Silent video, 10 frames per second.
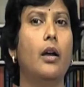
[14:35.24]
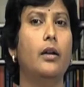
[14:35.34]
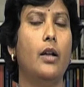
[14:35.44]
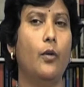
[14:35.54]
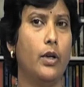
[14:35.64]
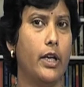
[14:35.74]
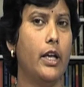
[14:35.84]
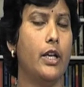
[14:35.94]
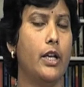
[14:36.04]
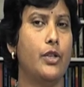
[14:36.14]
Now
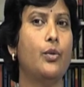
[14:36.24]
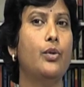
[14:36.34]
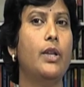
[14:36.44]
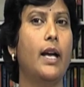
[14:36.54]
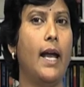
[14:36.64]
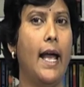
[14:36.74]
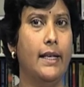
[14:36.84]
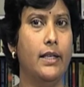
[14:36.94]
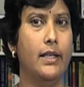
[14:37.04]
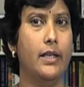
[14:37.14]
looking into the
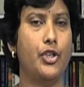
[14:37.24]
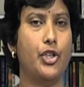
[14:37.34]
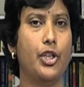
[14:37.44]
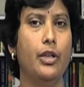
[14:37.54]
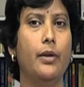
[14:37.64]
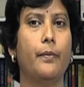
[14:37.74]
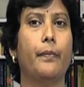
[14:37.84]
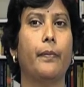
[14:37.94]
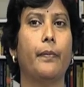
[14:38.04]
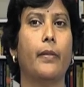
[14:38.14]
alienation,
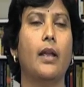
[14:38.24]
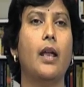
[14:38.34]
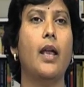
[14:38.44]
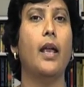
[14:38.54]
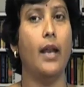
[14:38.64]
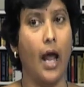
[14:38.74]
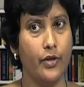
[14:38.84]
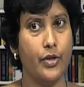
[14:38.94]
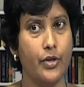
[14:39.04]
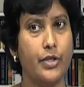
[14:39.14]

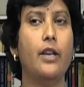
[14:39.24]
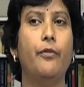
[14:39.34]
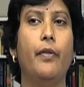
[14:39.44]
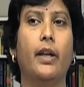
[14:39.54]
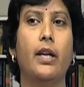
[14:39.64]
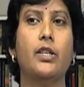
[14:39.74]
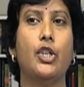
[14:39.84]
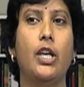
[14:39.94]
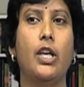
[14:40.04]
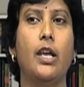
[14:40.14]
another significant
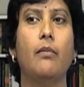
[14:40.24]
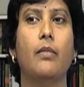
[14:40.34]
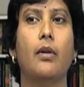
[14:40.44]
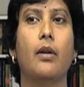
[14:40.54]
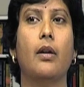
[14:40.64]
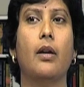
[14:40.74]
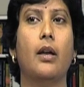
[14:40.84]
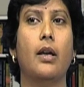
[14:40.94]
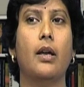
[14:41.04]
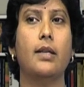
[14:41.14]
theme
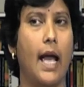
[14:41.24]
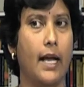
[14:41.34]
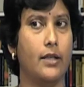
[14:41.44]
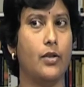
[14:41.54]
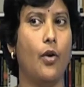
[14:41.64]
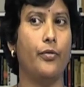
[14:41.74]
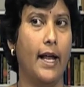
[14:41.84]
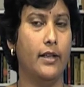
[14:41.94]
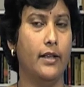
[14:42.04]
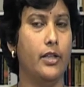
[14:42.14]
is that of
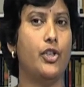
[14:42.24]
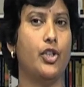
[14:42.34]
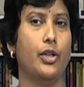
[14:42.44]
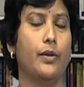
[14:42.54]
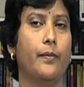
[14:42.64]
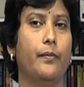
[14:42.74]
alienation.